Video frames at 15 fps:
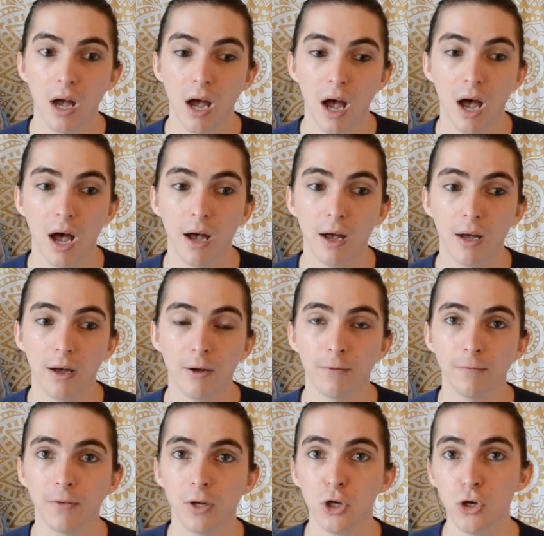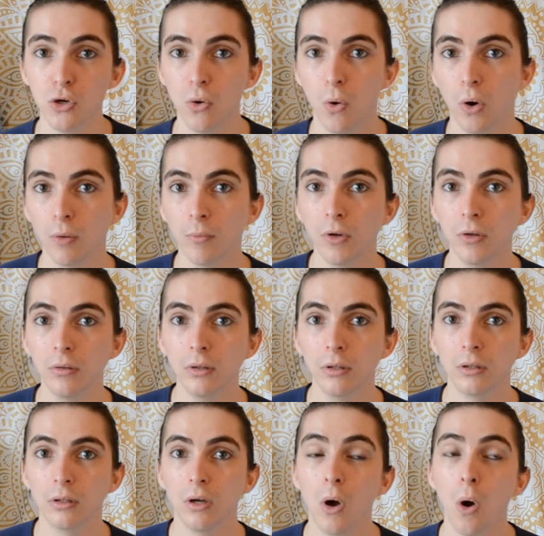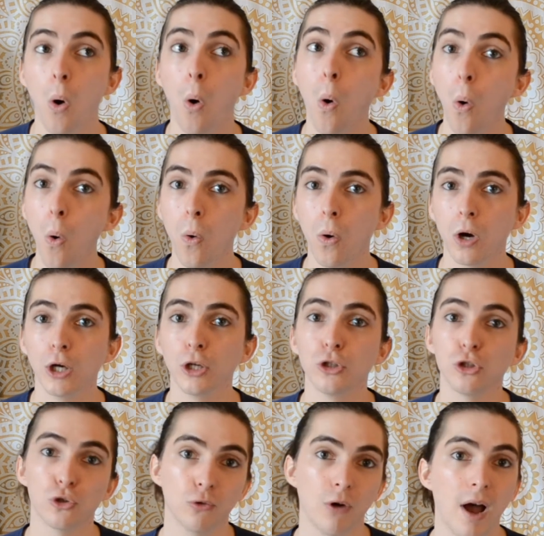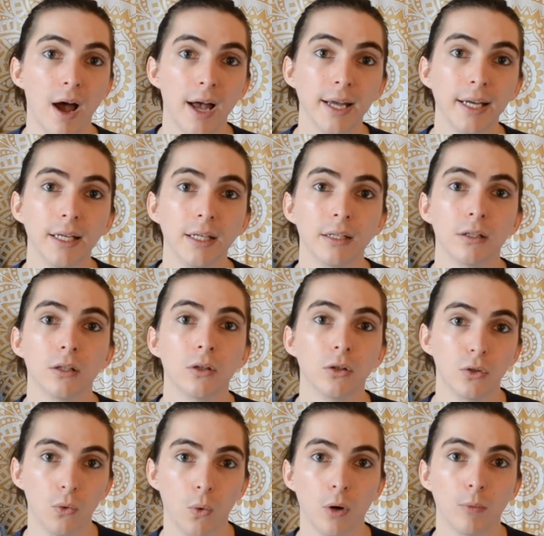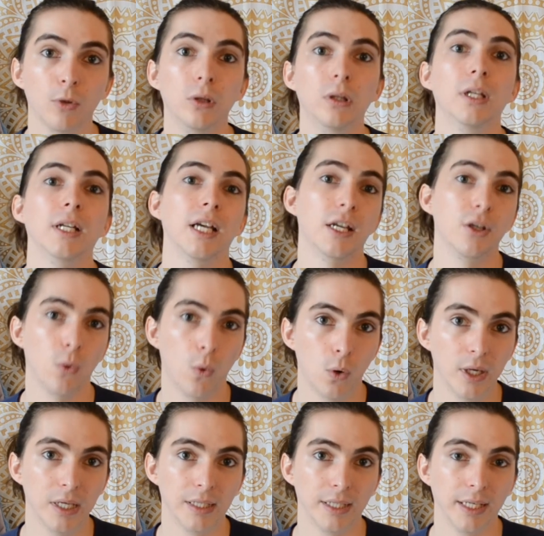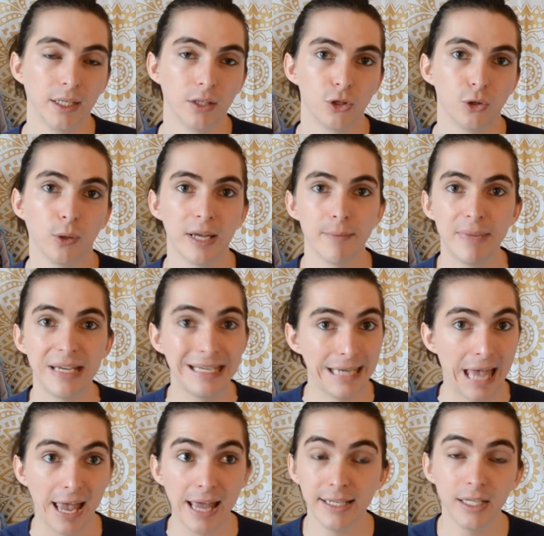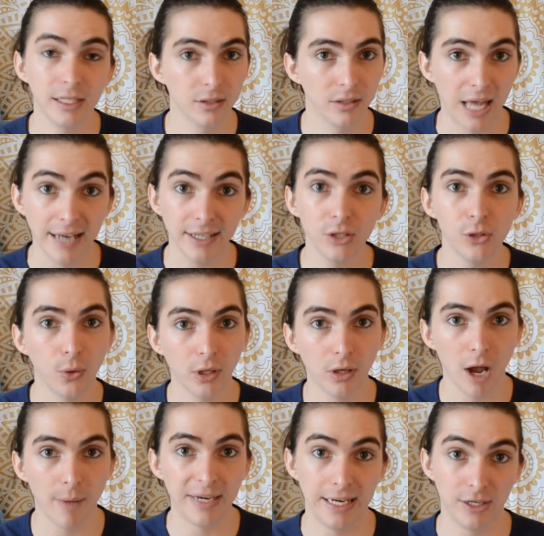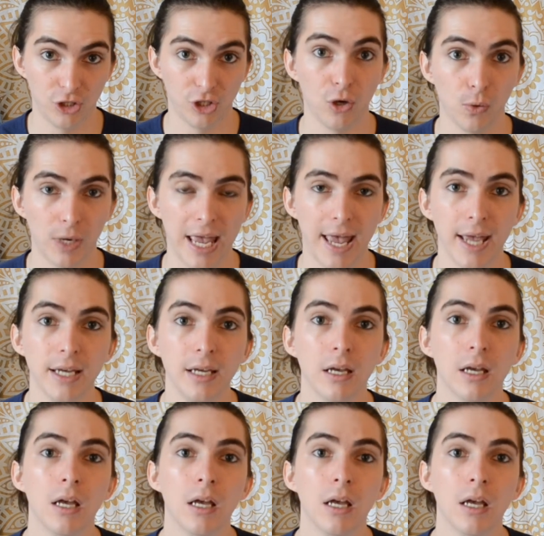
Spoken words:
of normal or dry, normal, and oily. So it can be any sort of combination, okay?